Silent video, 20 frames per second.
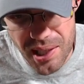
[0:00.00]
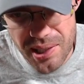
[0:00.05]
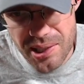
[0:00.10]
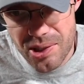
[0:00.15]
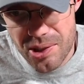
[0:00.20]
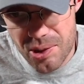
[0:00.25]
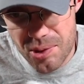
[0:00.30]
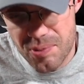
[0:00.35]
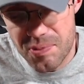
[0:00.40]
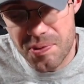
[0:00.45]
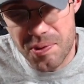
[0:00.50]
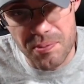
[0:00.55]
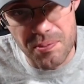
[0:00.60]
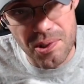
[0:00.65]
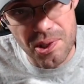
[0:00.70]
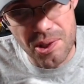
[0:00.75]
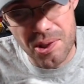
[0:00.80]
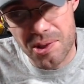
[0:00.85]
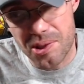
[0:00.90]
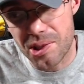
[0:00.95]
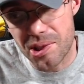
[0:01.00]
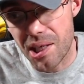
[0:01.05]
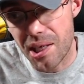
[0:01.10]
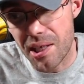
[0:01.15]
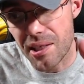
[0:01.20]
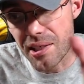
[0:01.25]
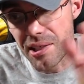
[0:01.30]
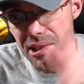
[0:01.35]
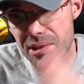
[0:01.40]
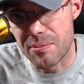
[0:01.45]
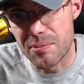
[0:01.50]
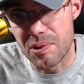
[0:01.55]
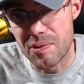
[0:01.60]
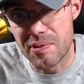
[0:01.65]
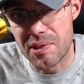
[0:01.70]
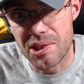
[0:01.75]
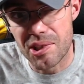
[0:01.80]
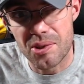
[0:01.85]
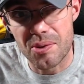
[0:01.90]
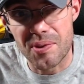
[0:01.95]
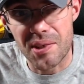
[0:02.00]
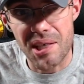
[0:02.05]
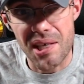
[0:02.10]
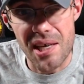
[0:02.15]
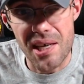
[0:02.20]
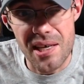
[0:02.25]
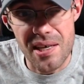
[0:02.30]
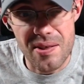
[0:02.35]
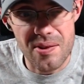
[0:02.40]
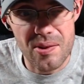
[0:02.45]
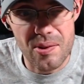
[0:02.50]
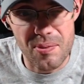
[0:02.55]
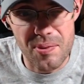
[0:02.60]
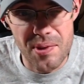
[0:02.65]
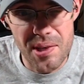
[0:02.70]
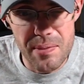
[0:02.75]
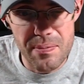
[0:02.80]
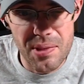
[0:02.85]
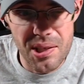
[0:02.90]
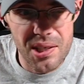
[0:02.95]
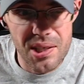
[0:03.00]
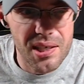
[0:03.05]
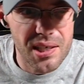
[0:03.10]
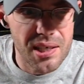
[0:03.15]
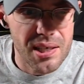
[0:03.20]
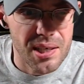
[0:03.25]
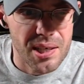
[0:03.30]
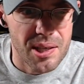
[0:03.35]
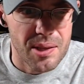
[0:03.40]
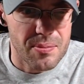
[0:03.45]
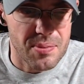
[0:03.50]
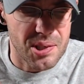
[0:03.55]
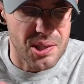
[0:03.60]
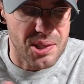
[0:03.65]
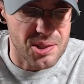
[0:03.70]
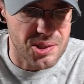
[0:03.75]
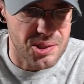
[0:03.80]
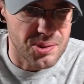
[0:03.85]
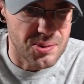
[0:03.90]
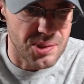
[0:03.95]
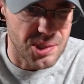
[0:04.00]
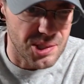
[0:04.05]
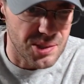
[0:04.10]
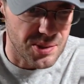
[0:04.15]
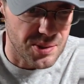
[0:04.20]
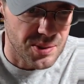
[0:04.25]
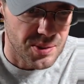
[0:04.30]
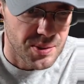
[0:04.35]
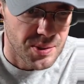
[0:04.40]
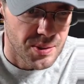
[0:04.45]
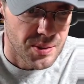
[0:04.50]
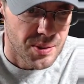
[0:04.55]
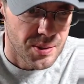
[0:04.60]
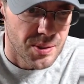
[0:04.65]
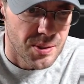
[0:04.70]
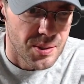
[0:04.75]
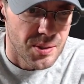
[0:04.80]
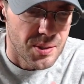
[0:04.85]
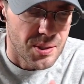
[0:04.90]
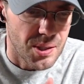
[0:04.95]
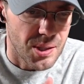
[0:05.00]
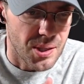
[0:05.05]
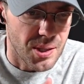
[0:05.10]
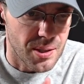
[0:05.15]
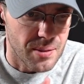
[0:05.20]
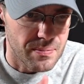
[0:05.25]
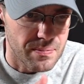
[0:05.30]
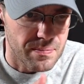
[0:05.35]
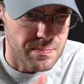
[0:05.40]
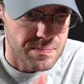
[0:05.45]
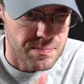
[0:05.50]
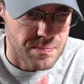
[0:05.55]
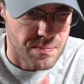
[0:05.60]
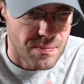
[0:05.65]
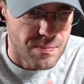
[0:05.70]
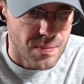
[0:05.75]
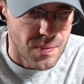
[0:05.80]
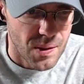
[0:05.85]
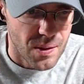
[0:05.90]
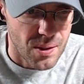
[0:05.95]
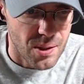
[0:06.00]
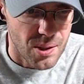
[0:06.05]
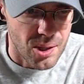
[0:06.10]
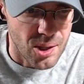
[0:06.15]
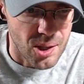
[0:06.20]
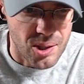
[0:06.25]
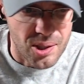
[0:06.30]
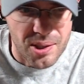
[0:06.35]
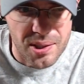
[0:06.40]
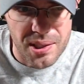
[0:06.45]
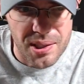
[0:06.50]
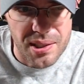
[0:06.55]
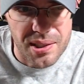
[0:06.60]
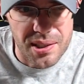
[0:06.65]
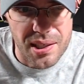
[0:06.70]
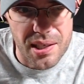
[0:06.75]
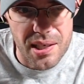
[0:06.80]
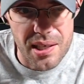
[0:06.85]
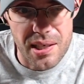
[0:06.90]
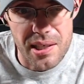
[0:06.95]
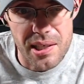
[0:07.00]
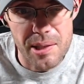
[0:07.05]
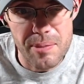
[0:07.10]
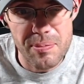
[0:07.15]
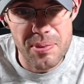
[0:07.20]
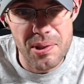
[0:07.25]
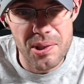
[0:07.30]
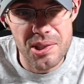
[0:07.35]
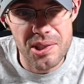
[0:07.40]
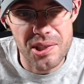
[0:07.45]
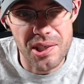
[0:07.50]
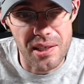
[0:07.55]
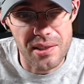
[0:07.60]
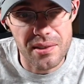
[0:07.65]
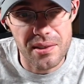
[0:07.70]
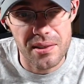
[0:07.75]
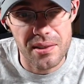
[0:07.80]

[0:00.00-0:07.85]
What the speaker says: do from Urzog is move into the A3 ability, because you deal 180%